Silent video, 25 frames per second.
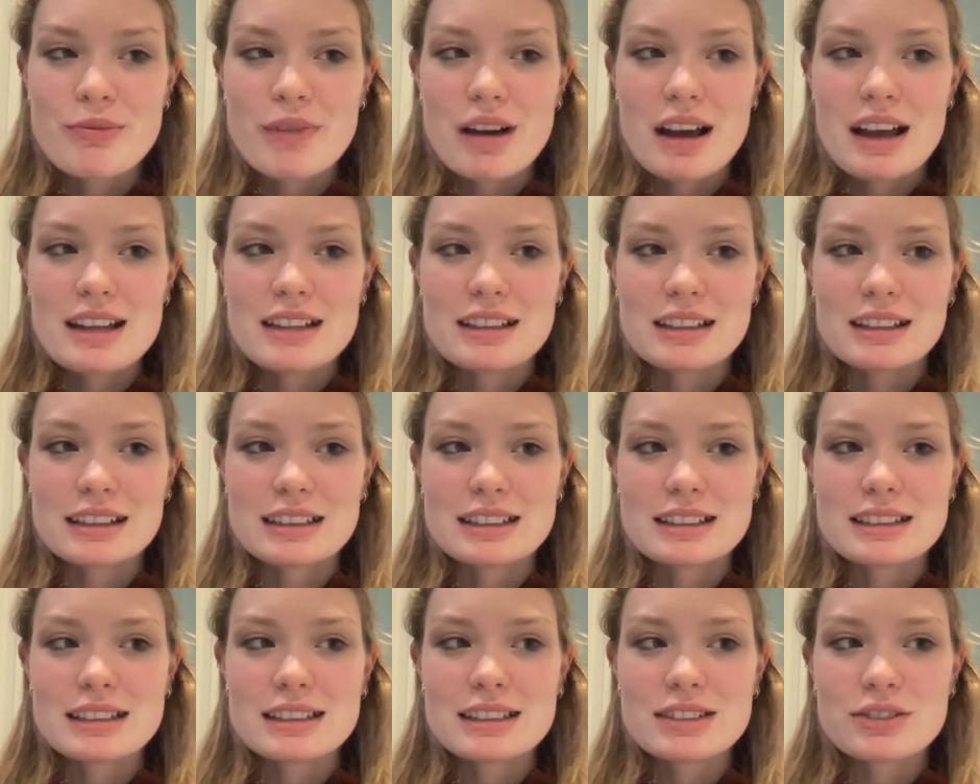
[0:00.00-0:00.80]
and I
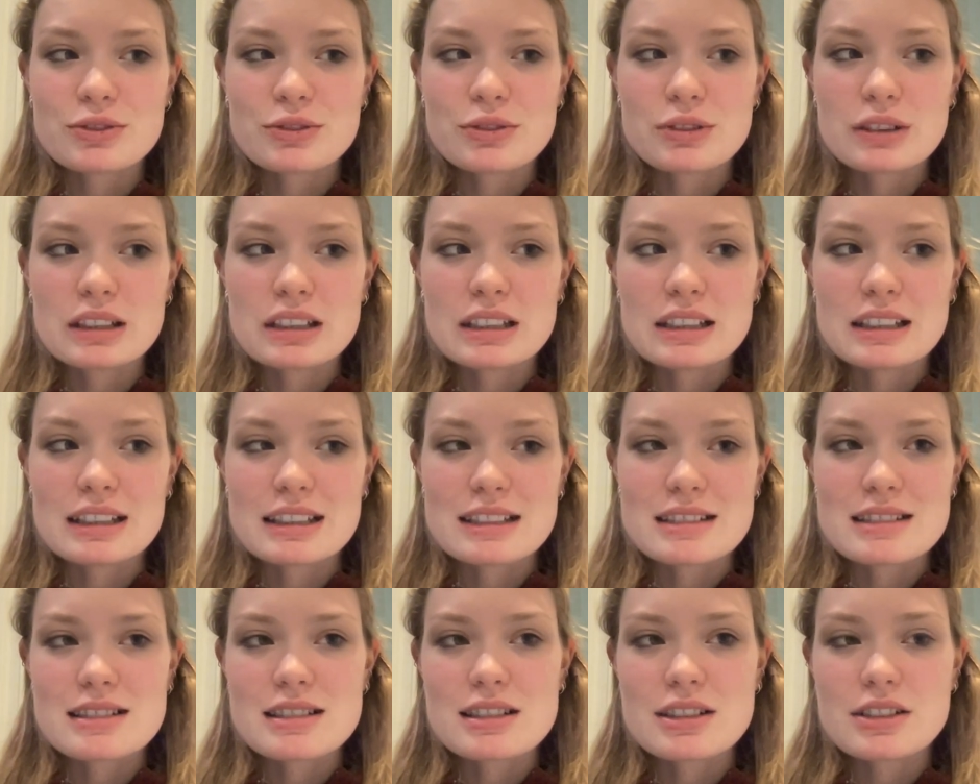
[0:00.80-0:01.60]
didn't really
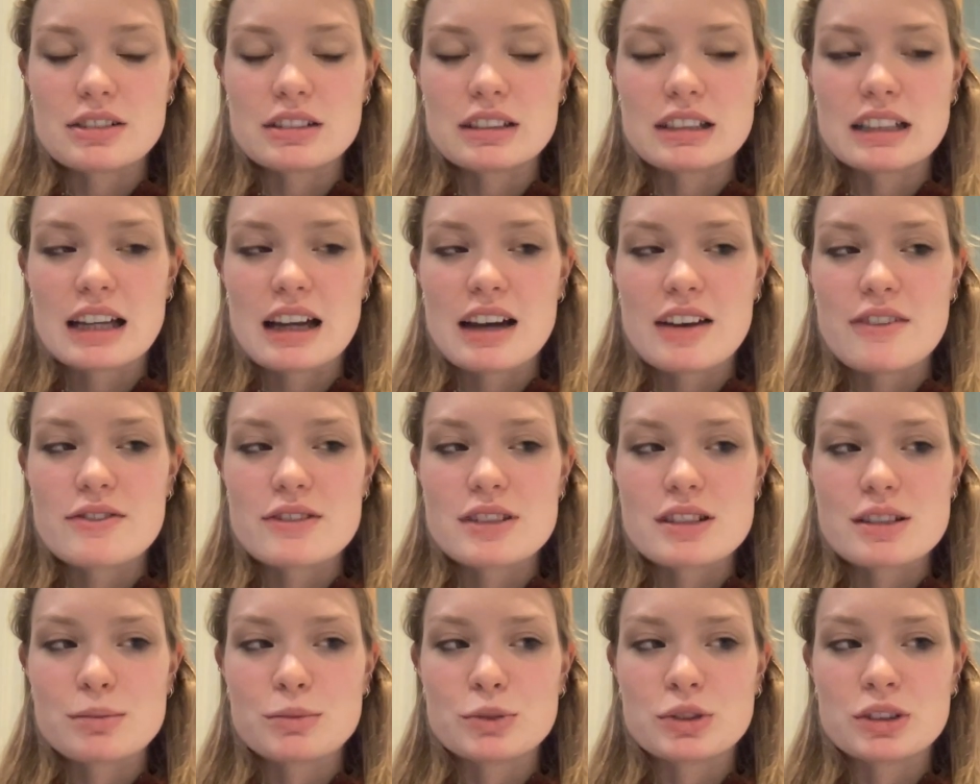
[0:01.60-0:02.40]
necessarily have
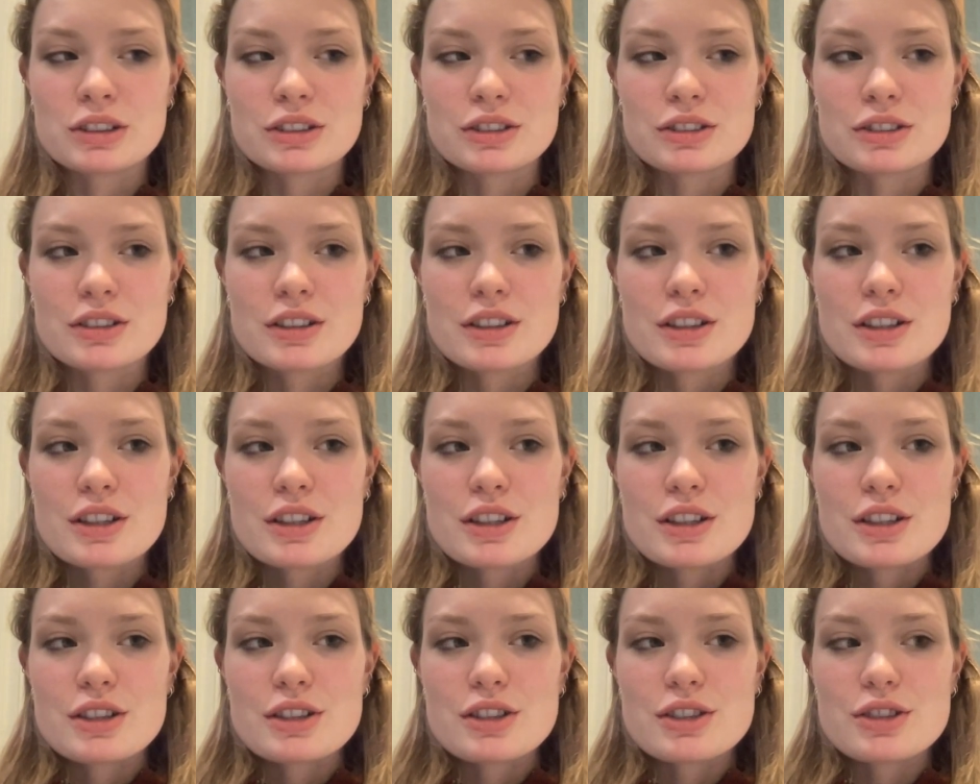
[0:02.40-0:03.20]
someone
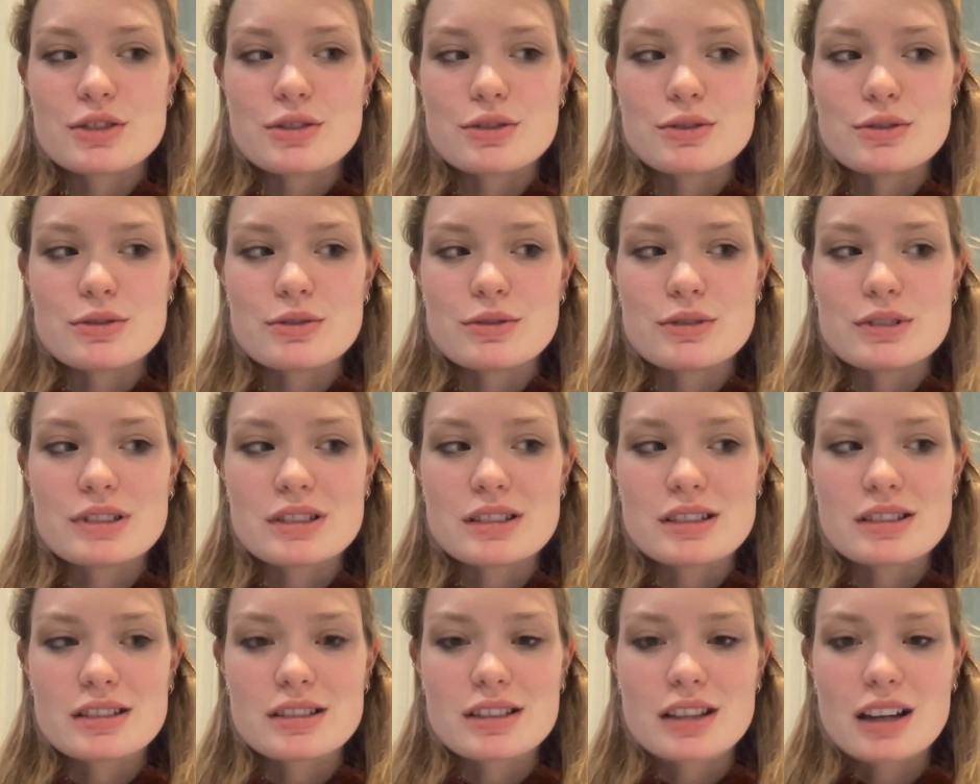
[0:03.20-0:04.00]
to
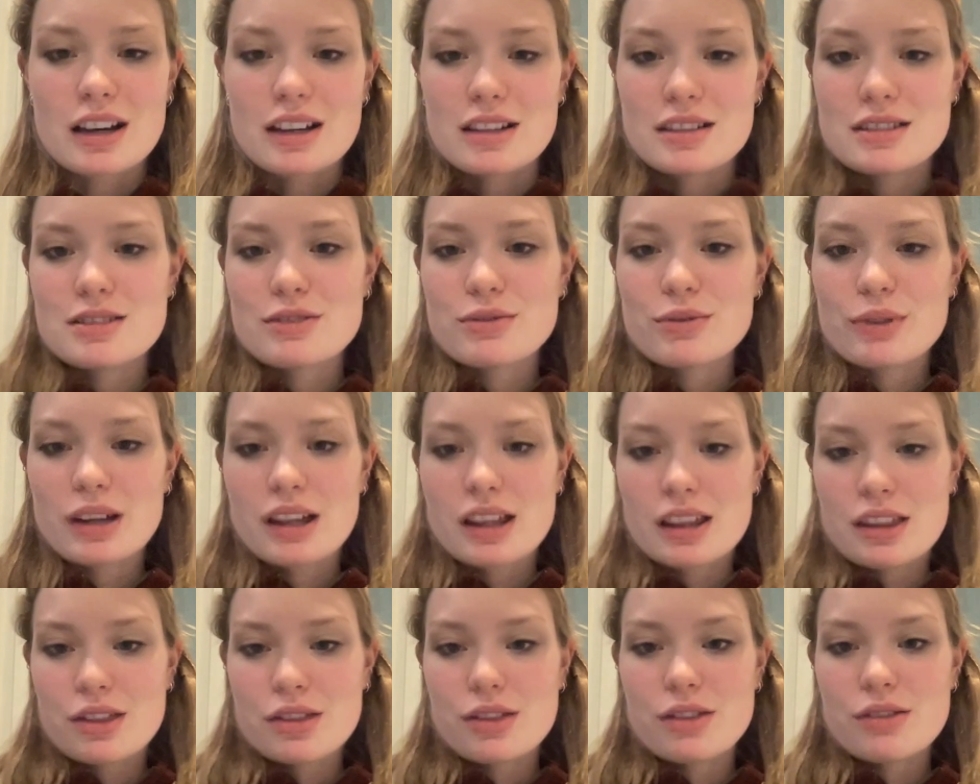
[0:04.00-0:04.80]
discuss
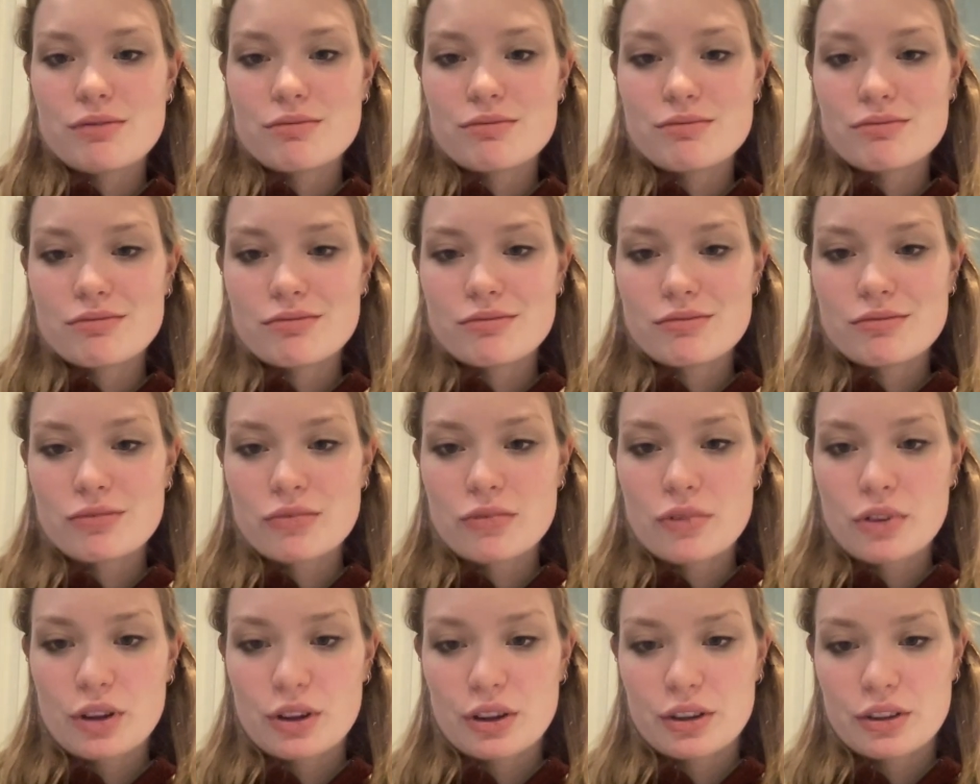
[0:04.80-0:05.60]
with
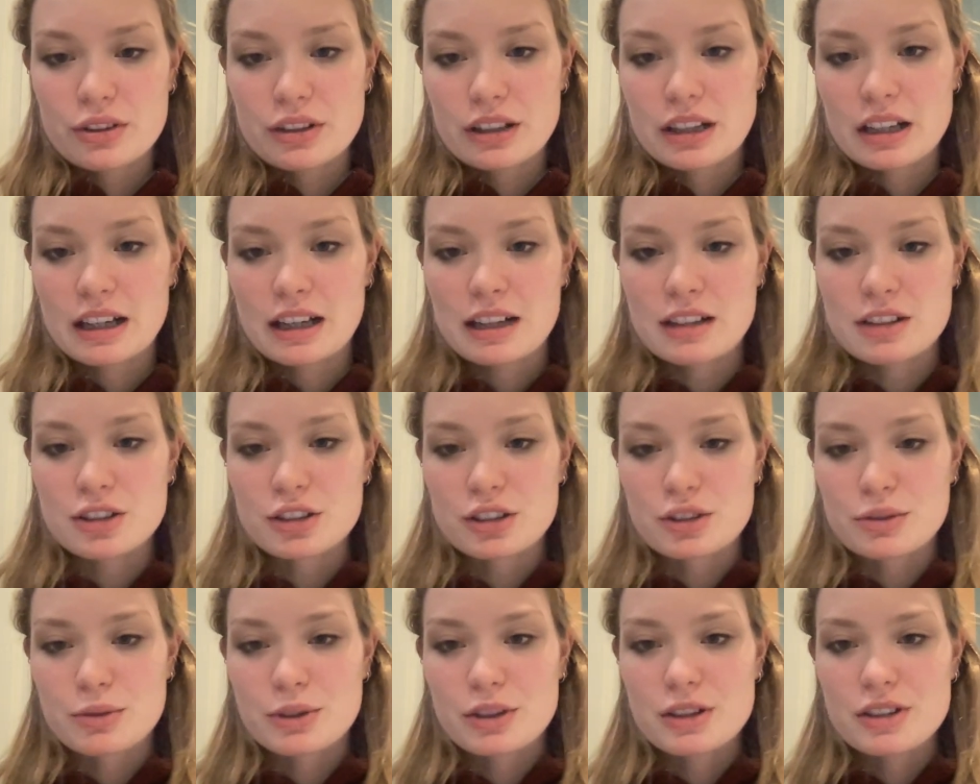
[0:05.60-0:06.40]
whether that
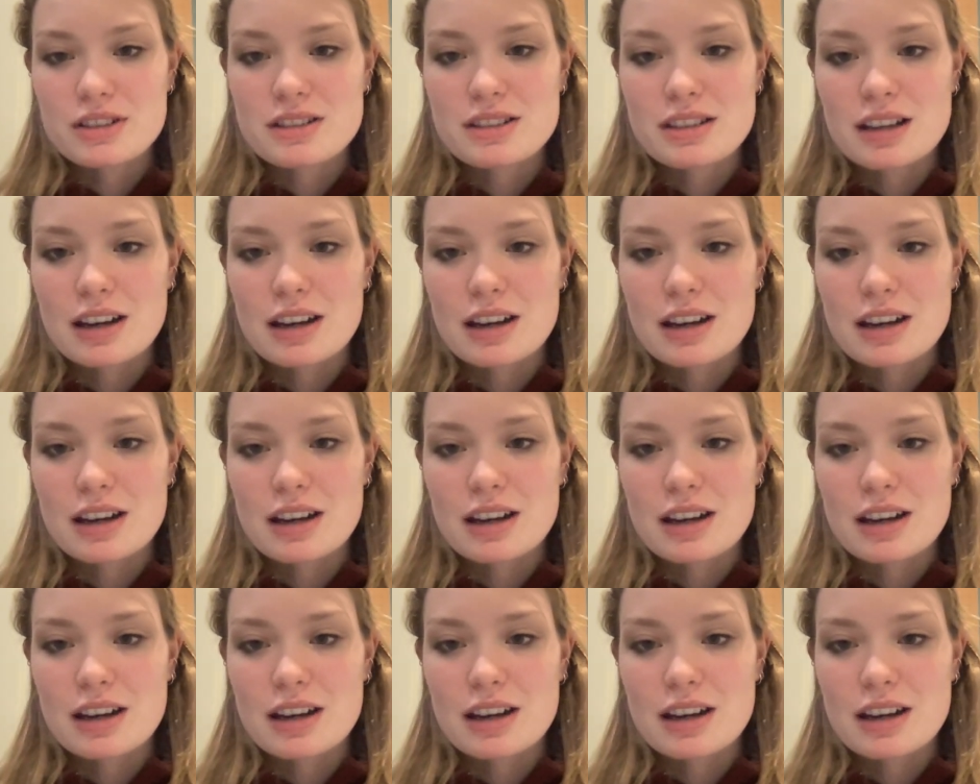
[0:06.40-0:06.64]
actually works.